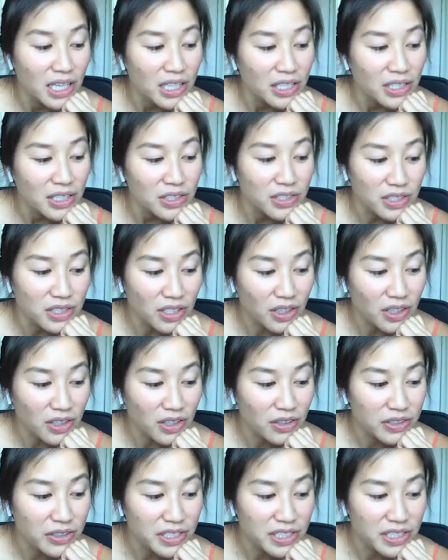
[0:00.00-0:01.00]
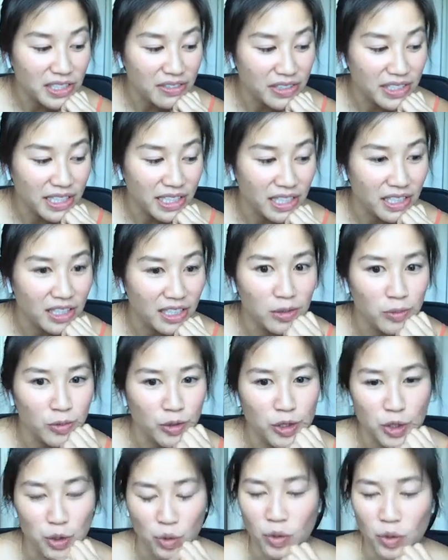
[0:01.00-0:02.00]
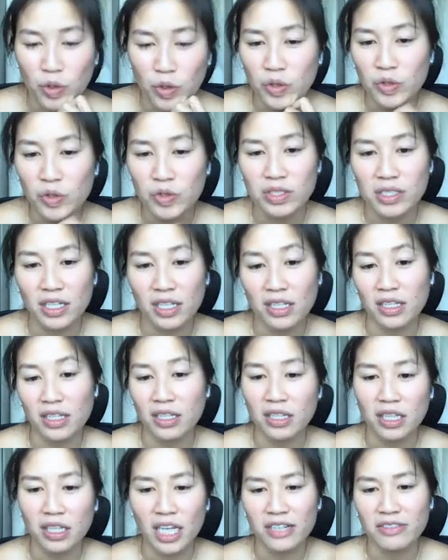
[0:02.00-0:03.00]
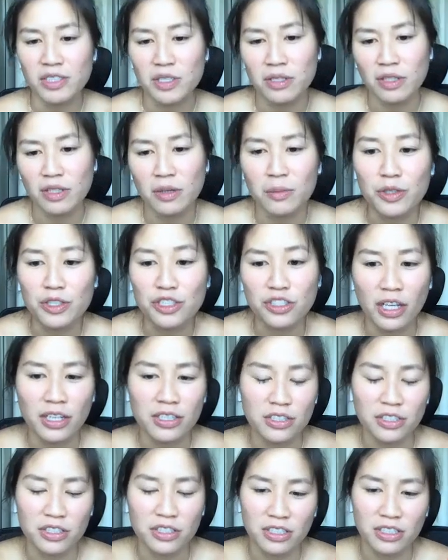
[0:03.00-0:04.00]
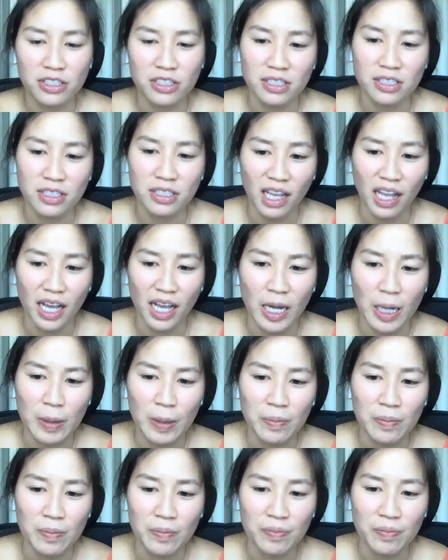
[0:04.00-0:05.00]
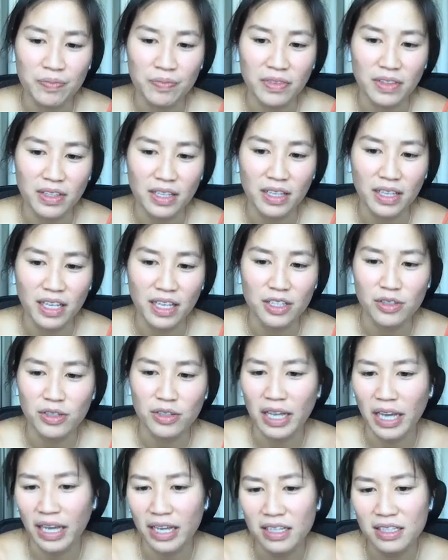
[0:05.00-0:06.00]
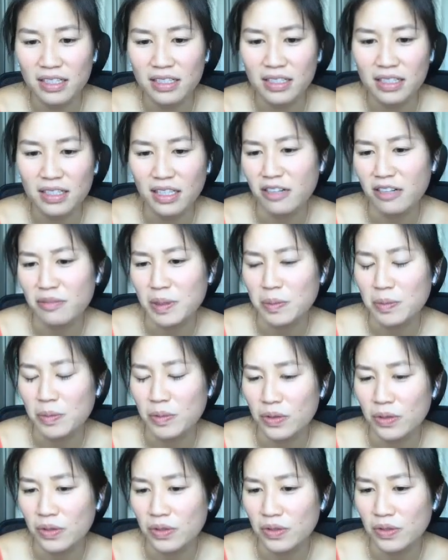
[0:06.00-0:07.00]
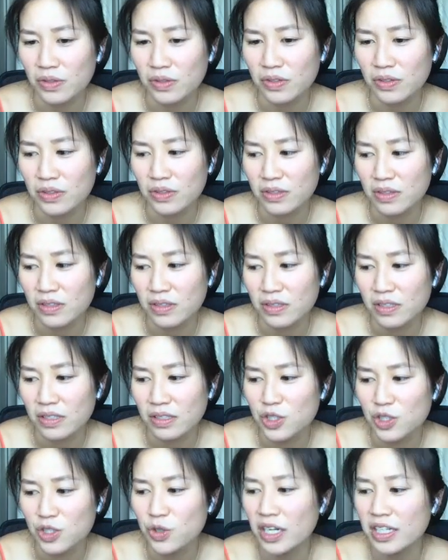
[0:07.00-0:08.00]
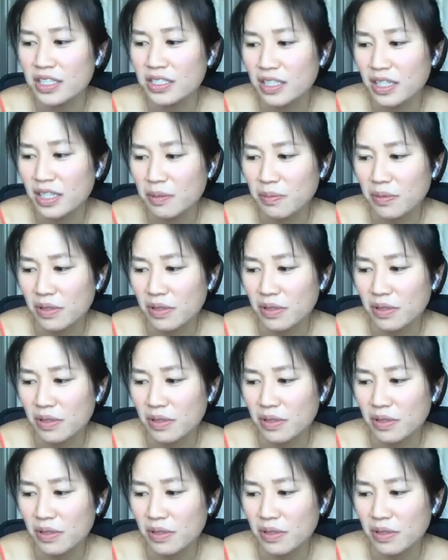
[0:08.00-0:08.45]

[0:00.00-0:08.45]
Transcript: So you definitely get a lot more trolls, and a lot of it's a lot more gendered. And you get a lot of people trying to like